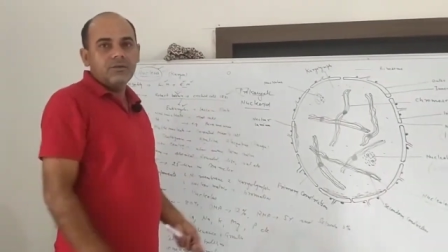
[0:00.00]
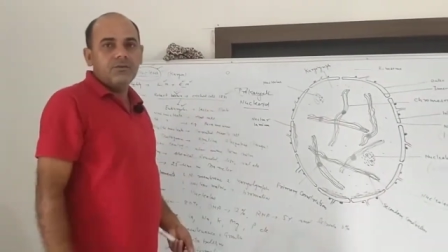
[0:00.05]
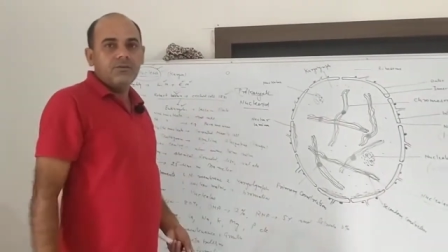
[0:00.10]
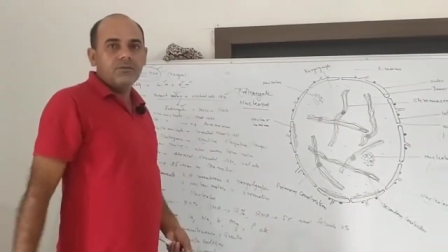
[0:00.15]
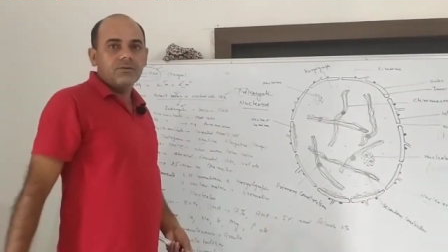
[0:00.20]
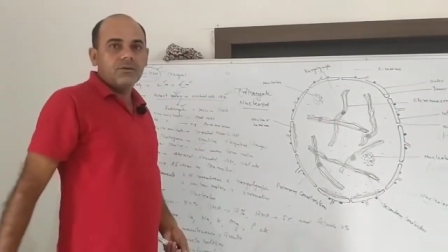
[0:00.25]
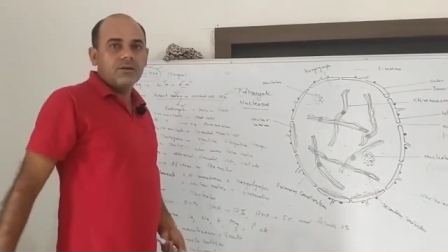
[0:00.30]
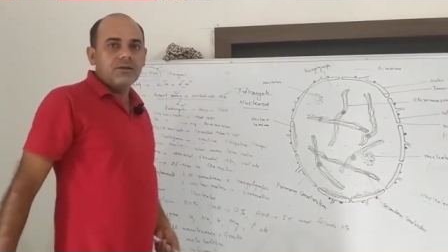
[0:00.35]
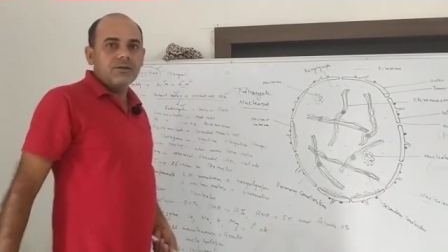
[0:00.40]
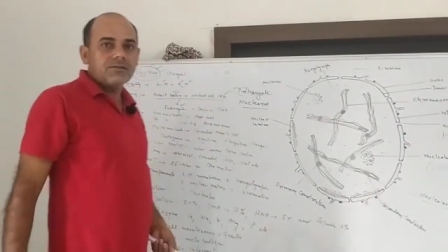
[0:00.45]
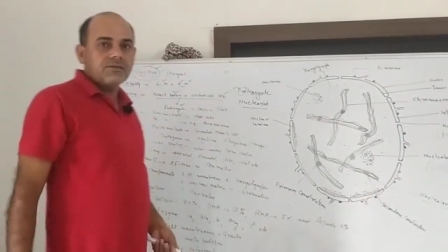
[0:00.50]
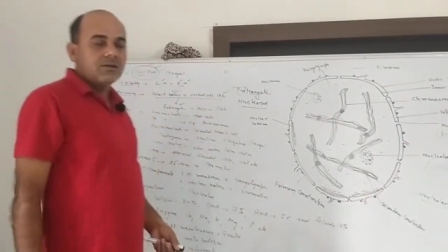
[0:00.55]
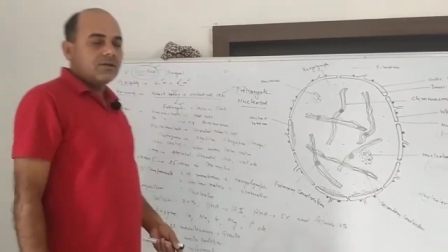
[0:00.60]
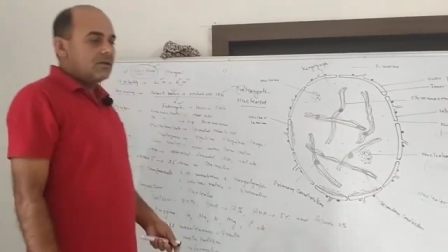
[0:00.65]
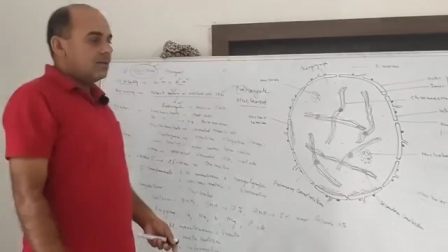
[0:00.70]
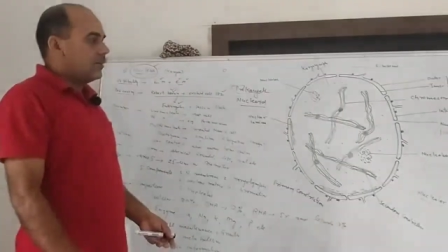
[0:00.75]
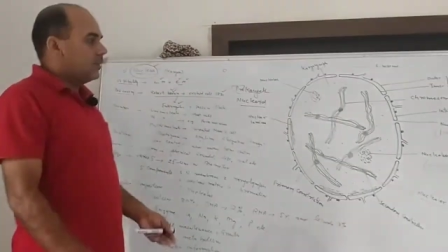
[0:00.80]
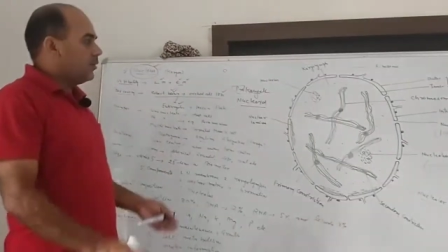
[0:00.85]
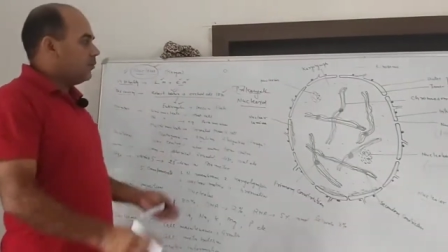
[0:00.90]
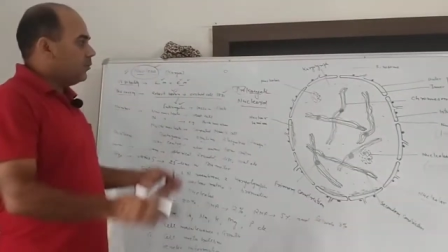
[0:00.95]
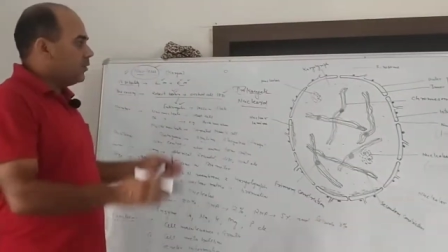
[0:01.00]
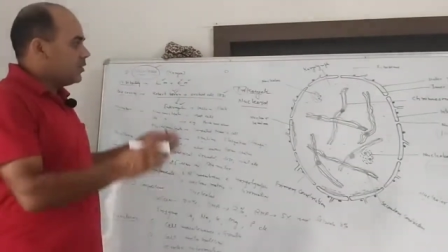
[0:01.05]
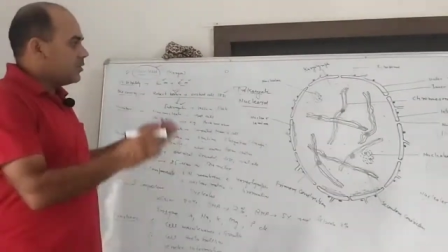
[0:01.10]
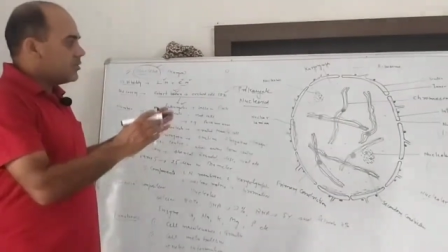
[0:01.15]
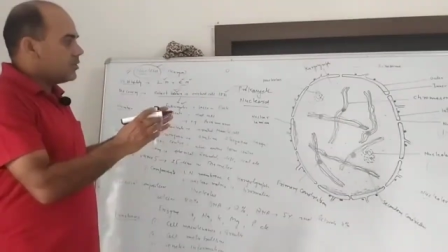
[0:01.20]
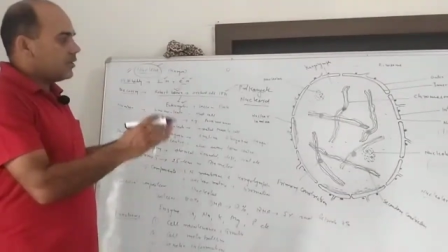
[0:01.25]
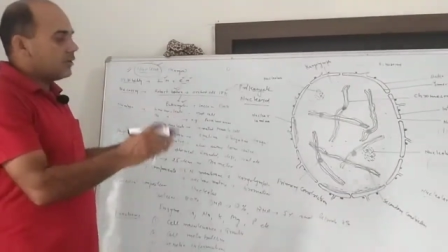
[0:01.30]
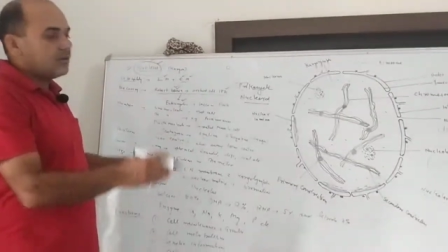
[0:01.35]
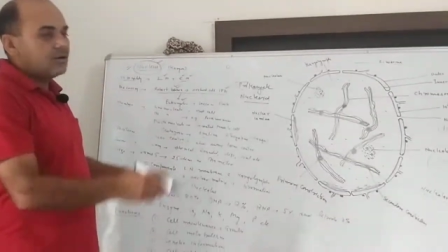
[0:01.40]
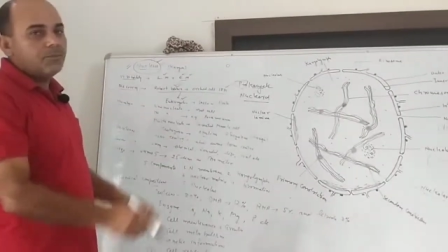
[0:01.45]
nucleus, the
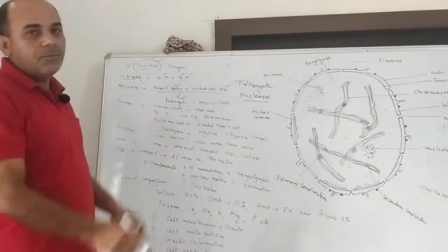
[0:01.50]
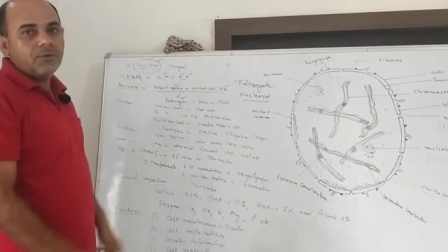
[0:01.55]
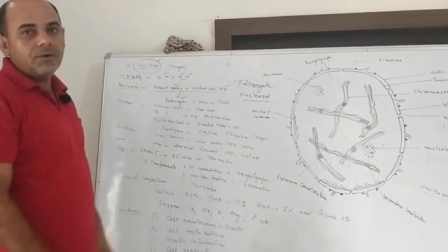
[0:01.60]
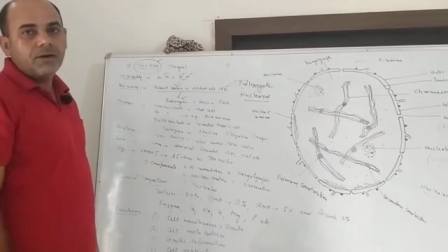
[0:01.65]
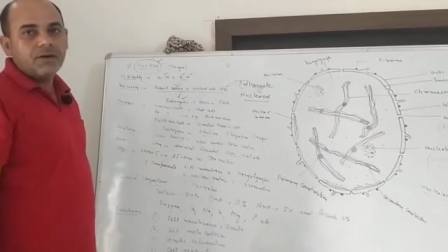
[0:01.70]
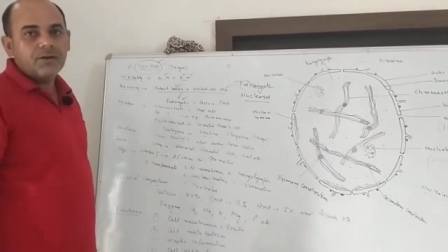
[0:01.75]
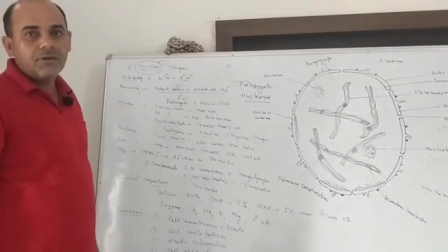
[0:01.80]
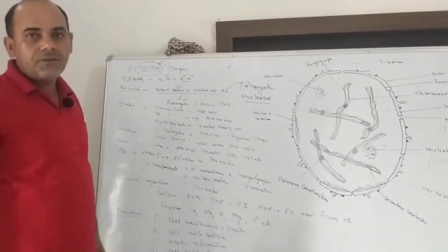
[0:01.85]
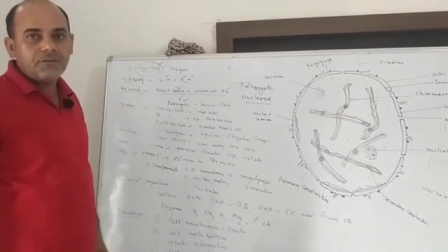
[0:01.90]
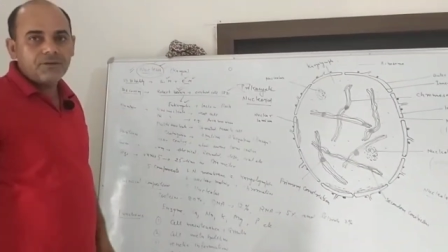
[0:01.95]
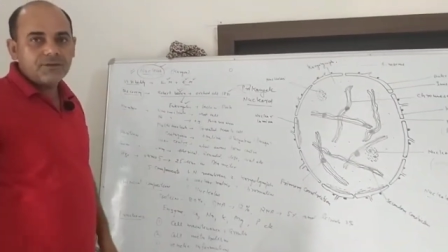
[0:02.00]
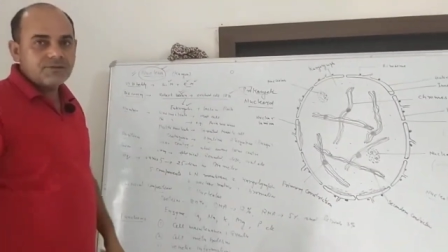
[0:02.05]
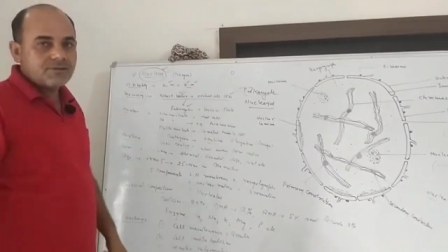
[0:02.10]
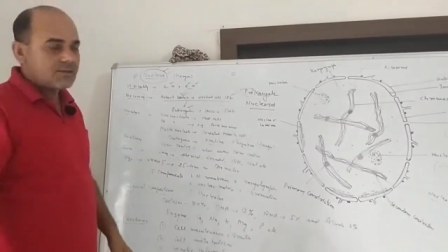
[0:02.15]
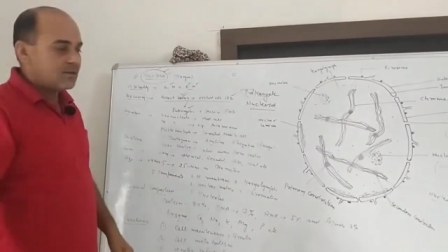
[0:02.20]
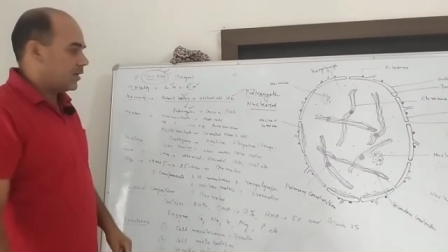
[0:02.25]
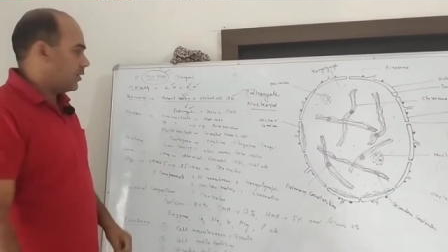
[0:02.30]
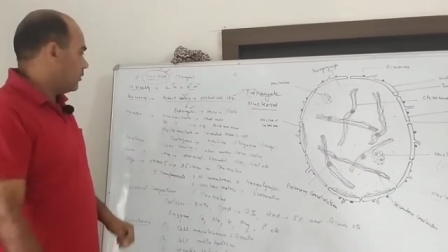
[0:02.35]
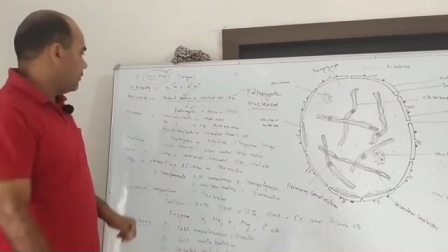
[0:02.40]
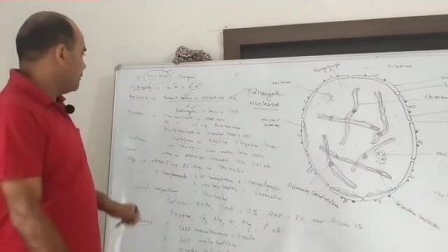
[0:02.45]
major component of a cell.